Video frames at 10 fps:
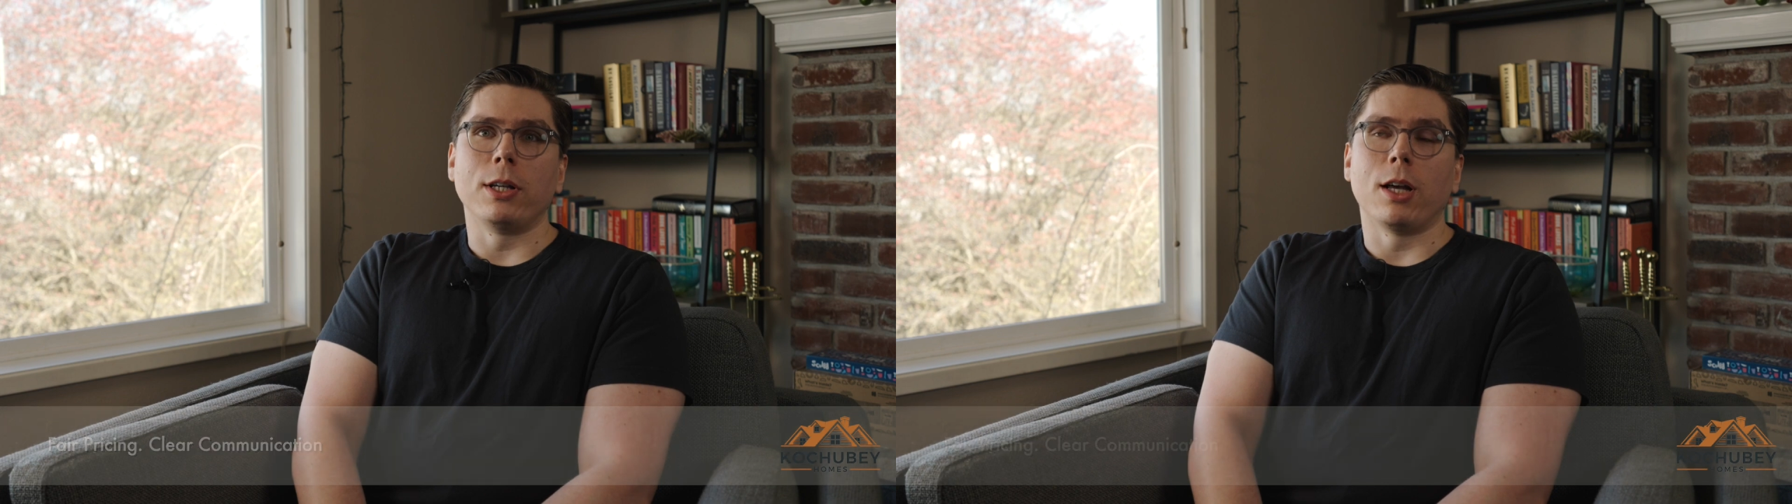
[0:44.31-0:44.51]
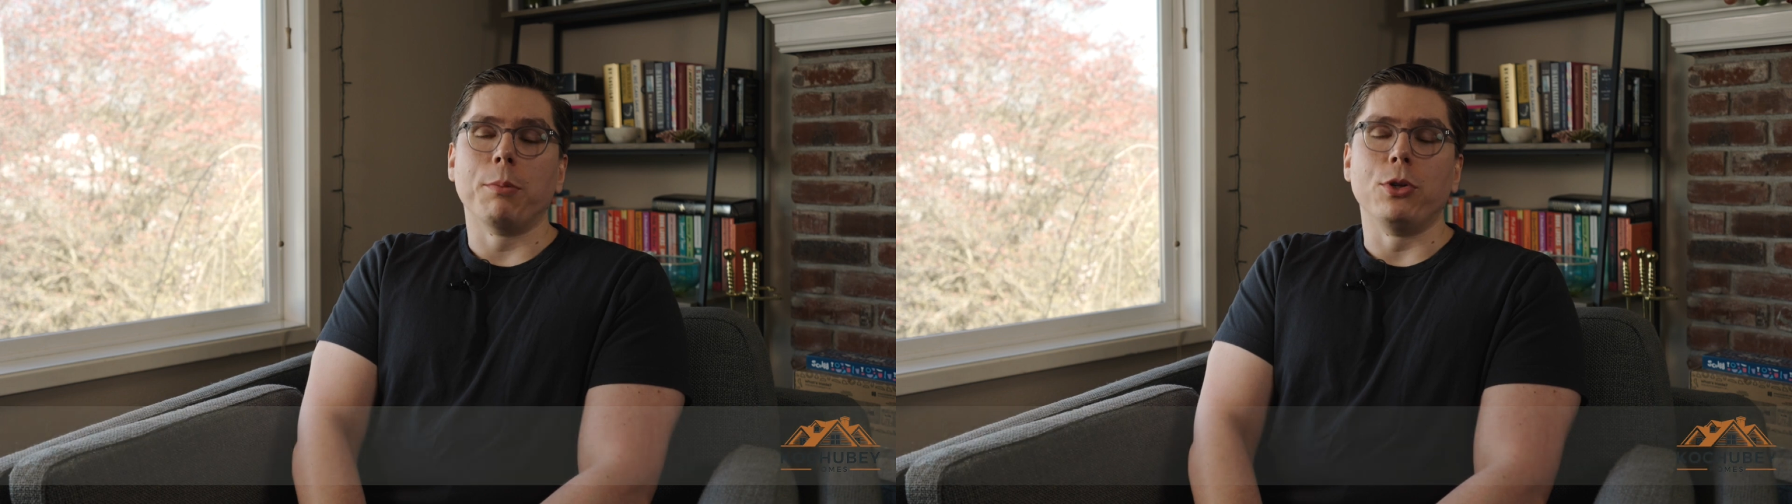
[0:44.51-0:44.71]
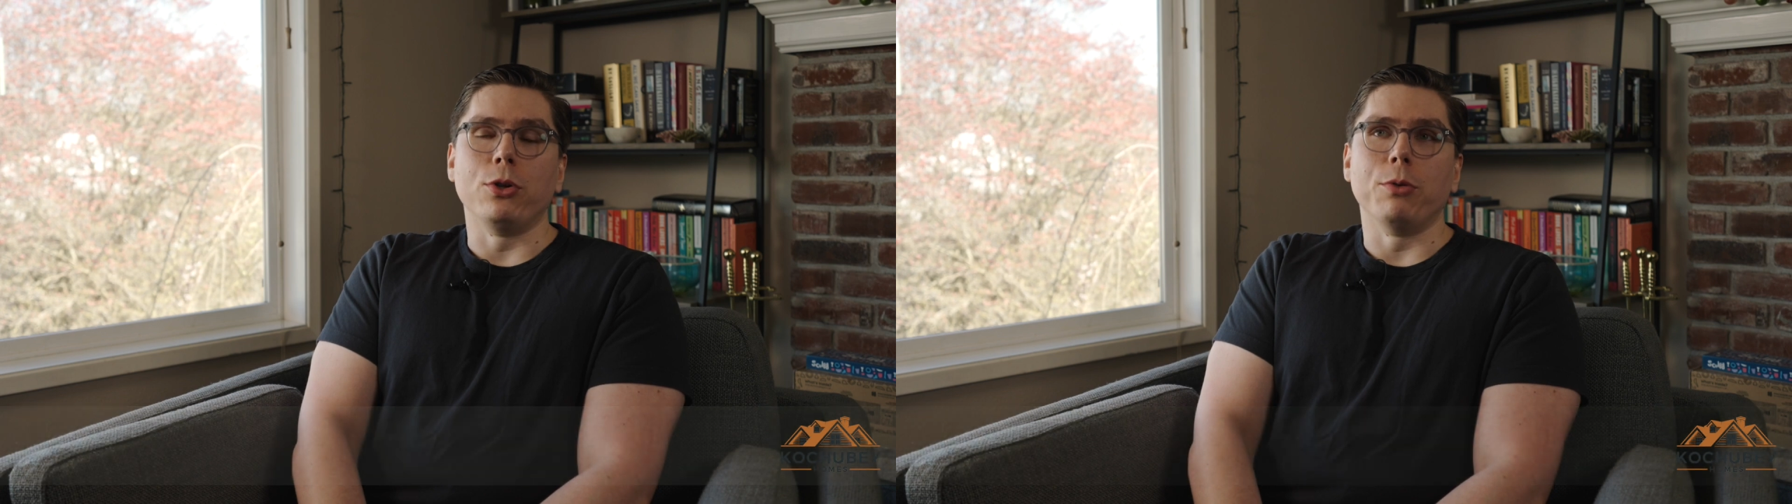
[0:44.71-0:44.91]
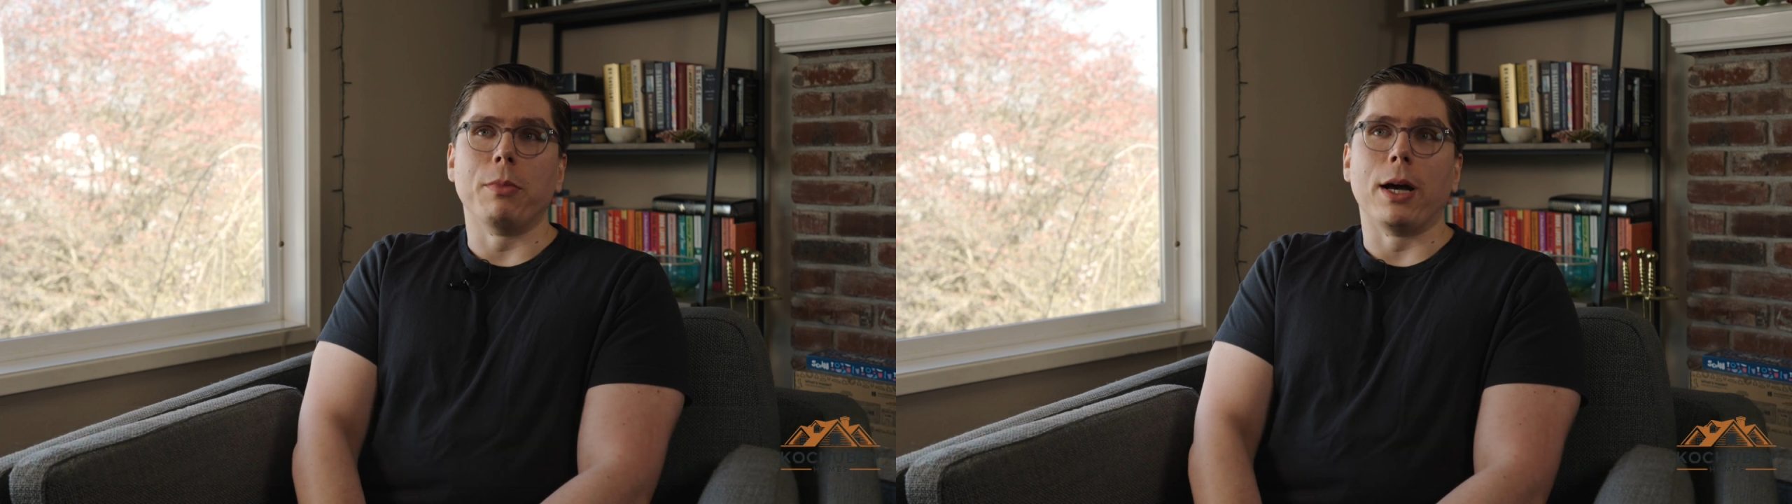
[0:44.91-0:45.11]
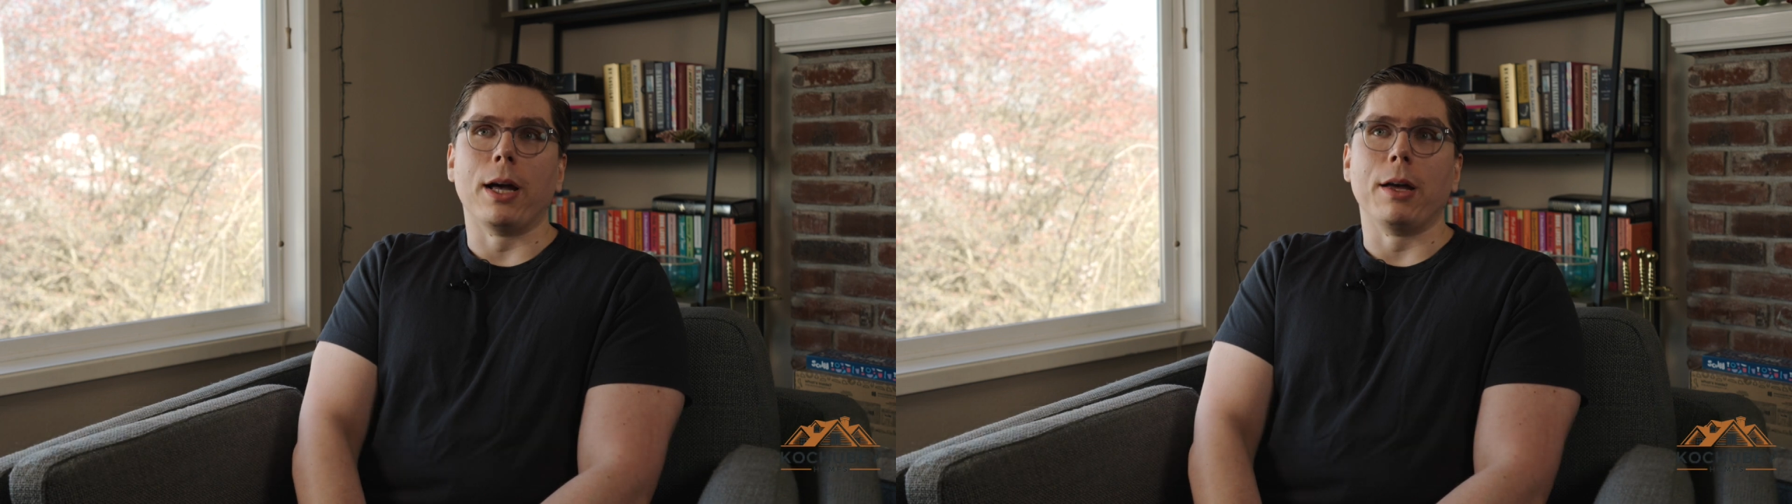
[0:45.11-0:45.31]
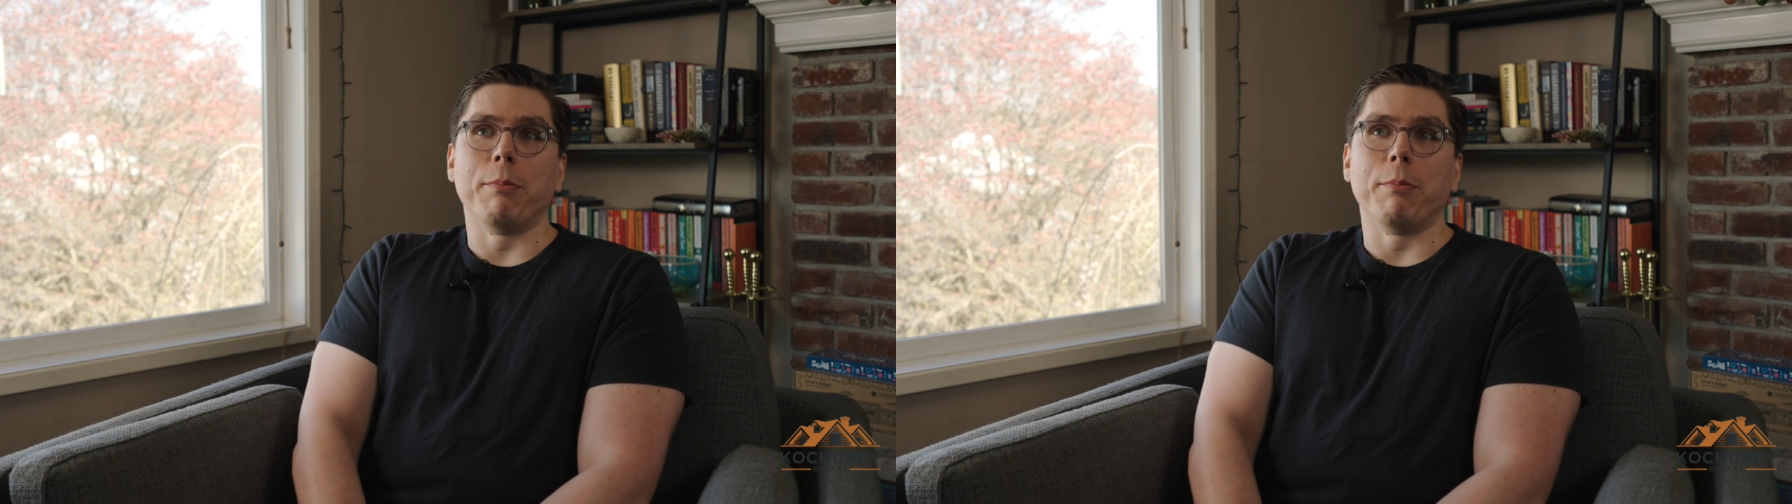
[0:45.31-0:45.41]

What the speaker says: come do my